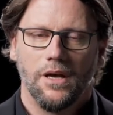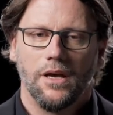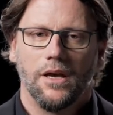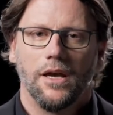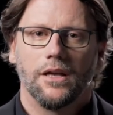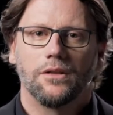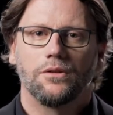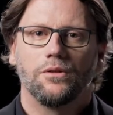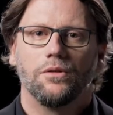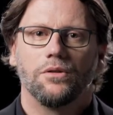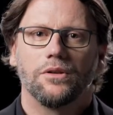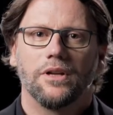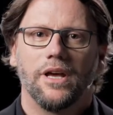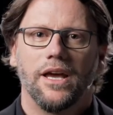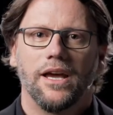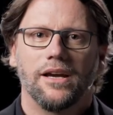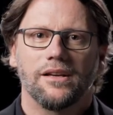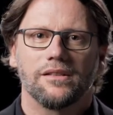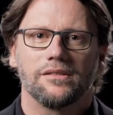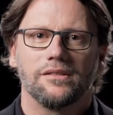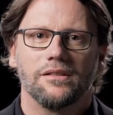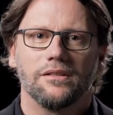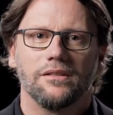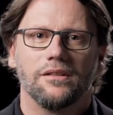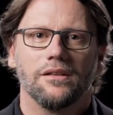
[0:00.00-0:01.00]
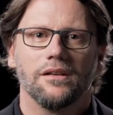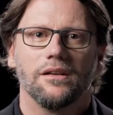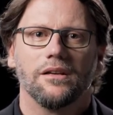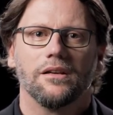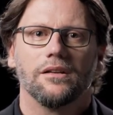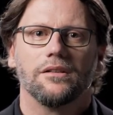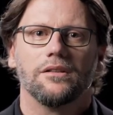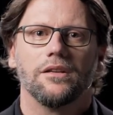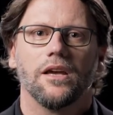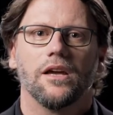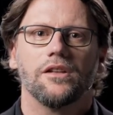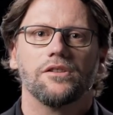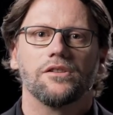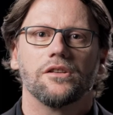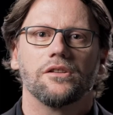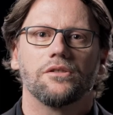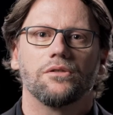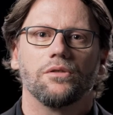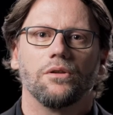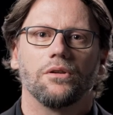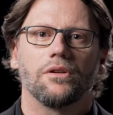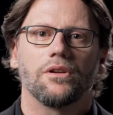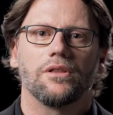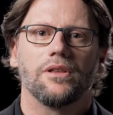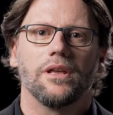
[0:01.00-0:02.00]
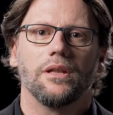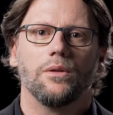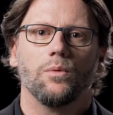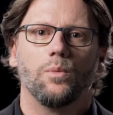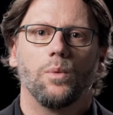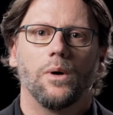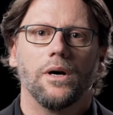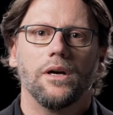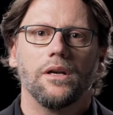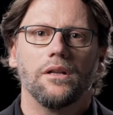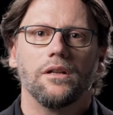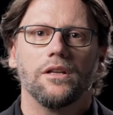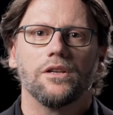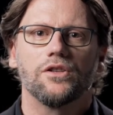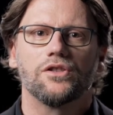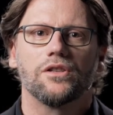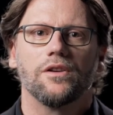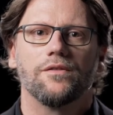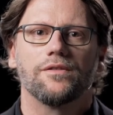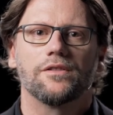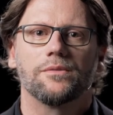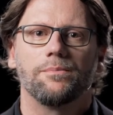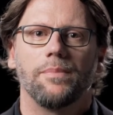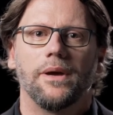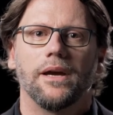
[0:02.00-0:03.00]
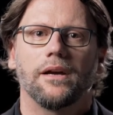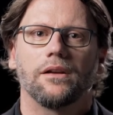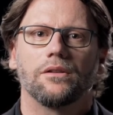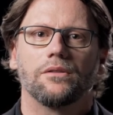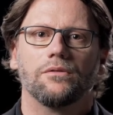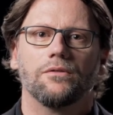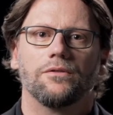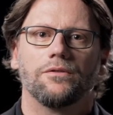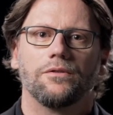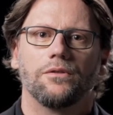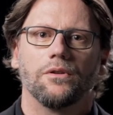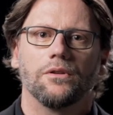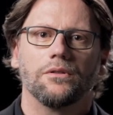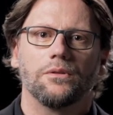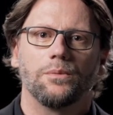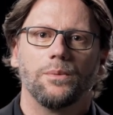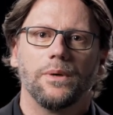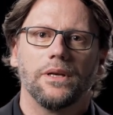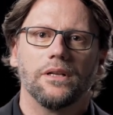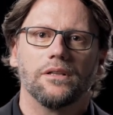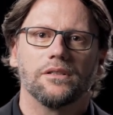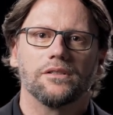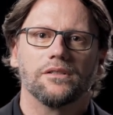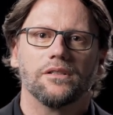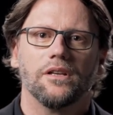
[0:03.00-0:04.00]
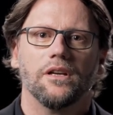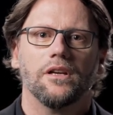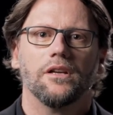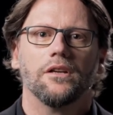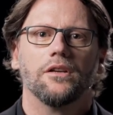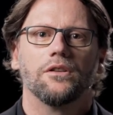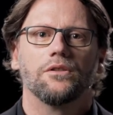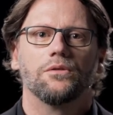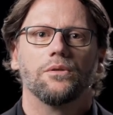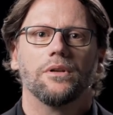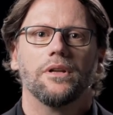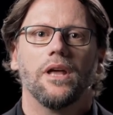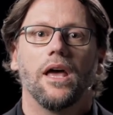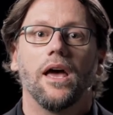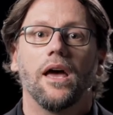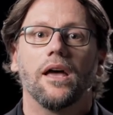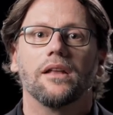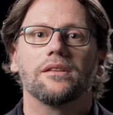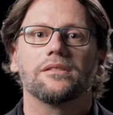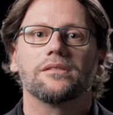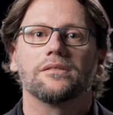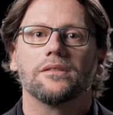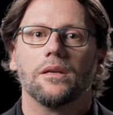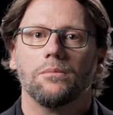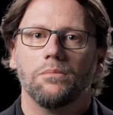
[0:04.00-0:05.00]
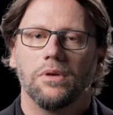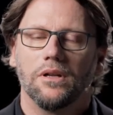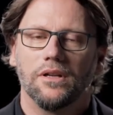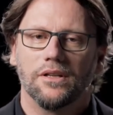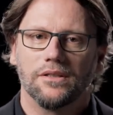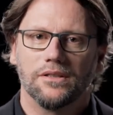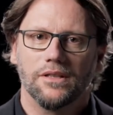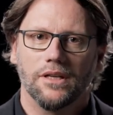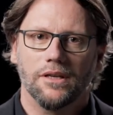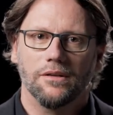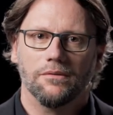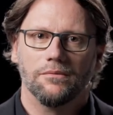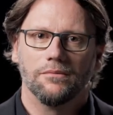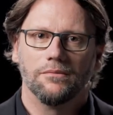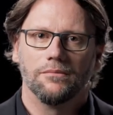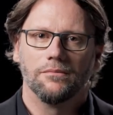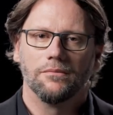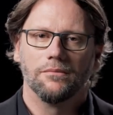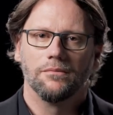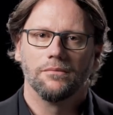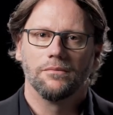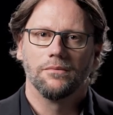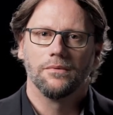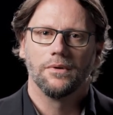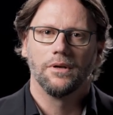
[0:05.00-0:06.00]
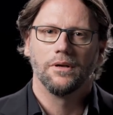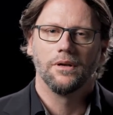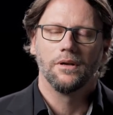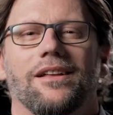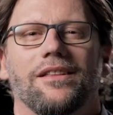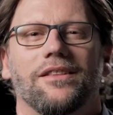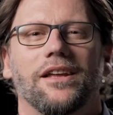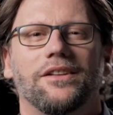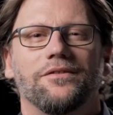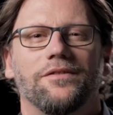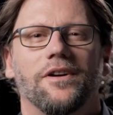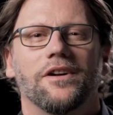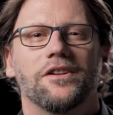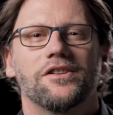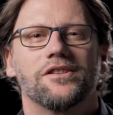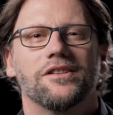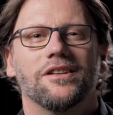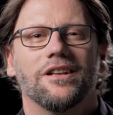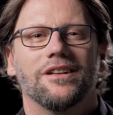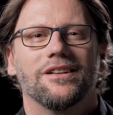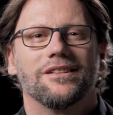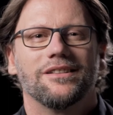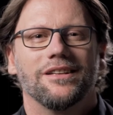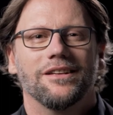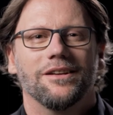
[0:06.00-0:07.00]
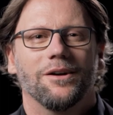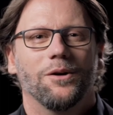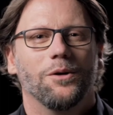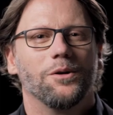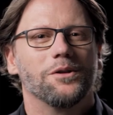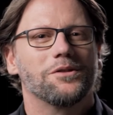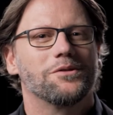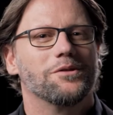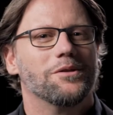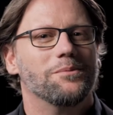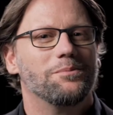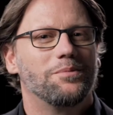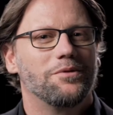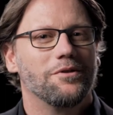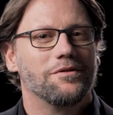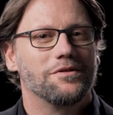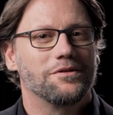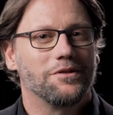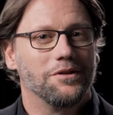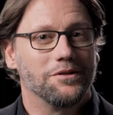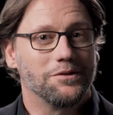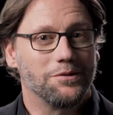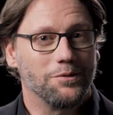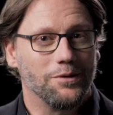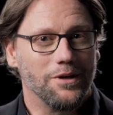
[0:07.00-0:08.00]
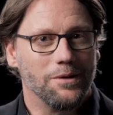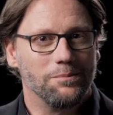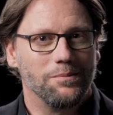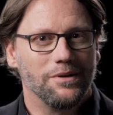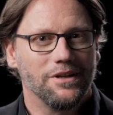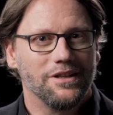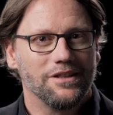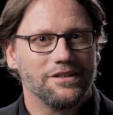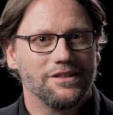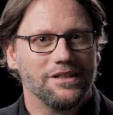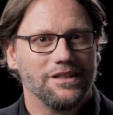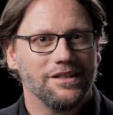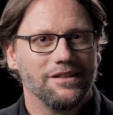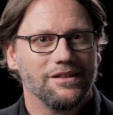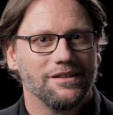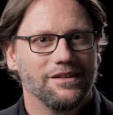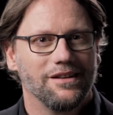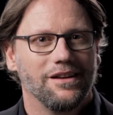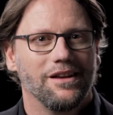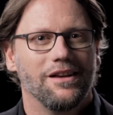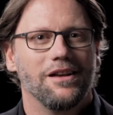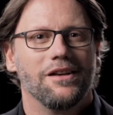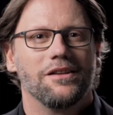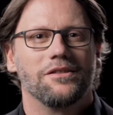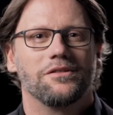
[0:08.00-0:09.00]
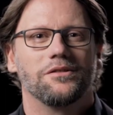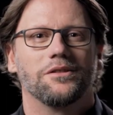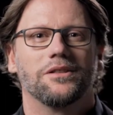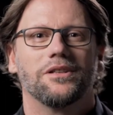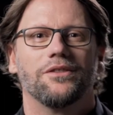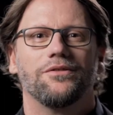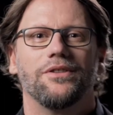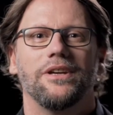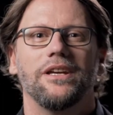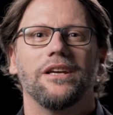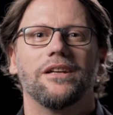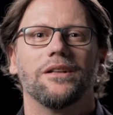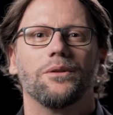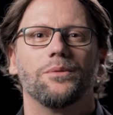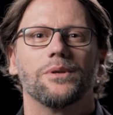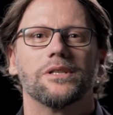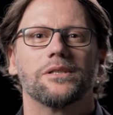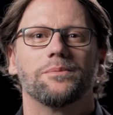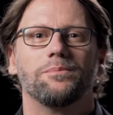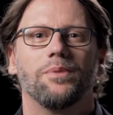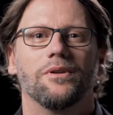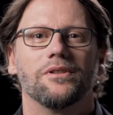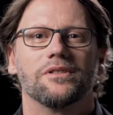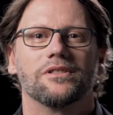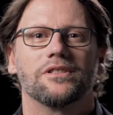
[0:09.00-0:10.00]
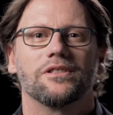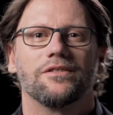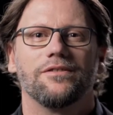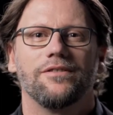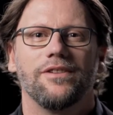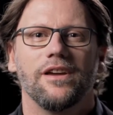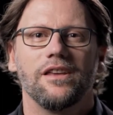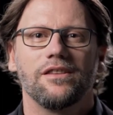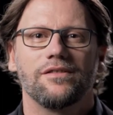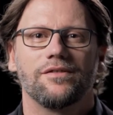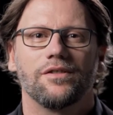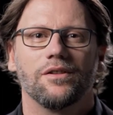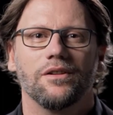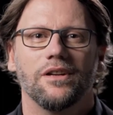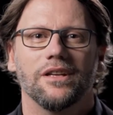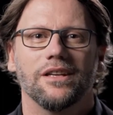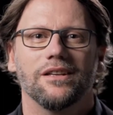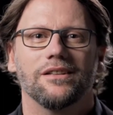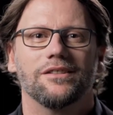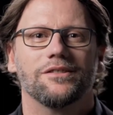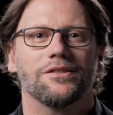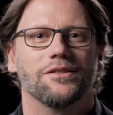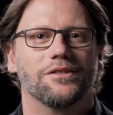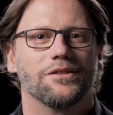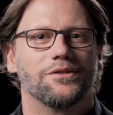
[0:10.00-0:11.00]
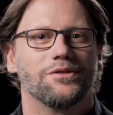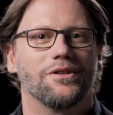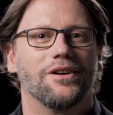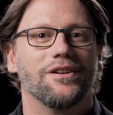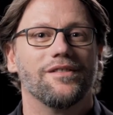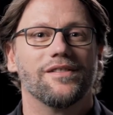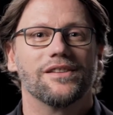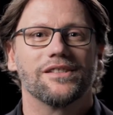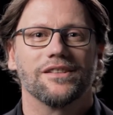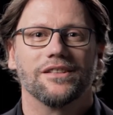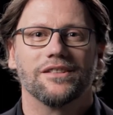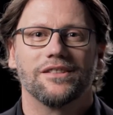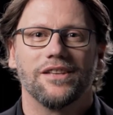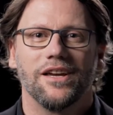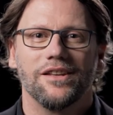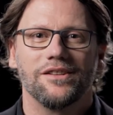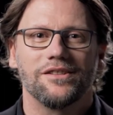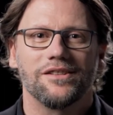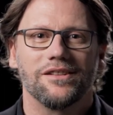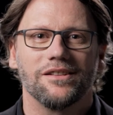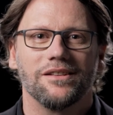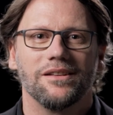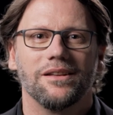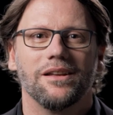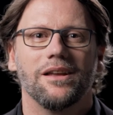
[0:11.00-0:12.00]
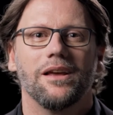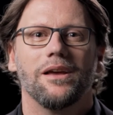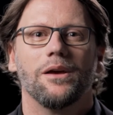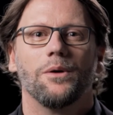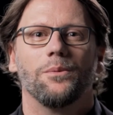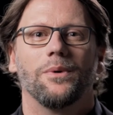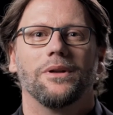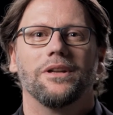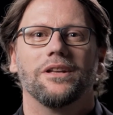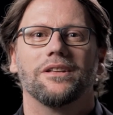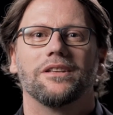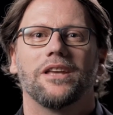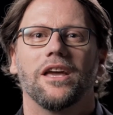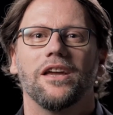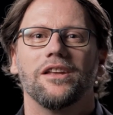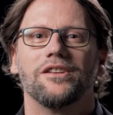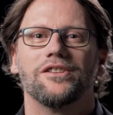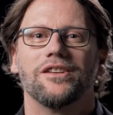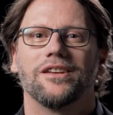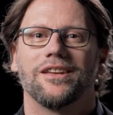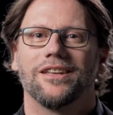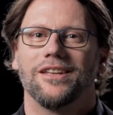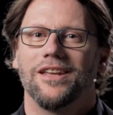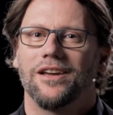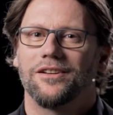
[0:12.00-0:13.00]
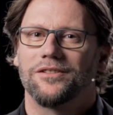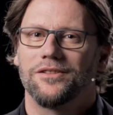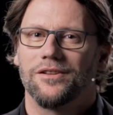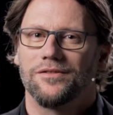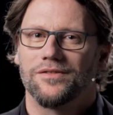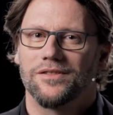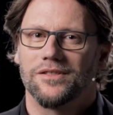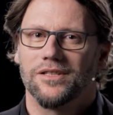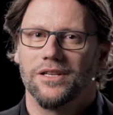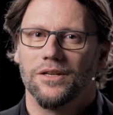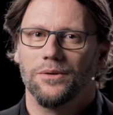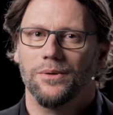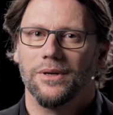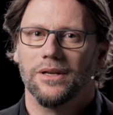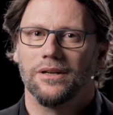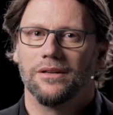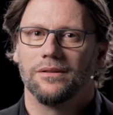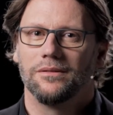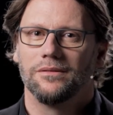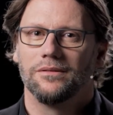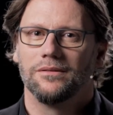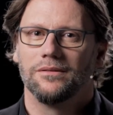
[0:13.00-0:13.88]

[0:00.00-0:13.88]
At corner exit, the engine torque then widely shifts back to front wheels to enhance stability. That functionality also improves controllability, so the vehicle responds faithfully to the driver's intention when engaging in active steering.